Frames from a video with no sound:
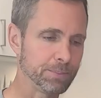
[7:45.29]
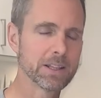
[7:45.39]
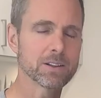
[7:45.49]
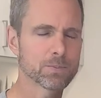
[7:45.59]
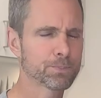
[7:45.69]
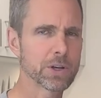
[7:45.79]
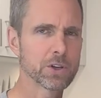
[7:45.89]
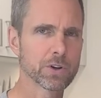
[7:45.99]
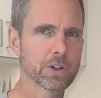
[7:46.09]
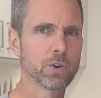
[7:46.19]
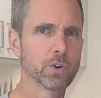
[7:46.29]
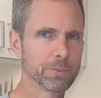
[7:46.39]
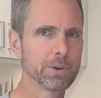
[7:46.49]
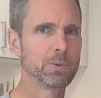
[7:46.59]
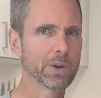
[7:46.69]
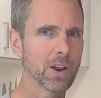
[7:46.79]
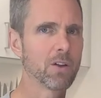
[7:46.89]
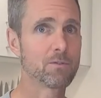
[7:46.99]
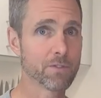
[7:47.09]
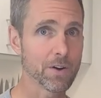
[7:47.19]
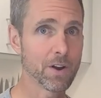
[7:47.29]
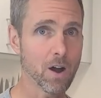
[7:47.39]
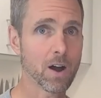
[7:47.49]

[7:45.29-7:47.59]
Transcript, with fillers: but it's pretty critical to be doing it very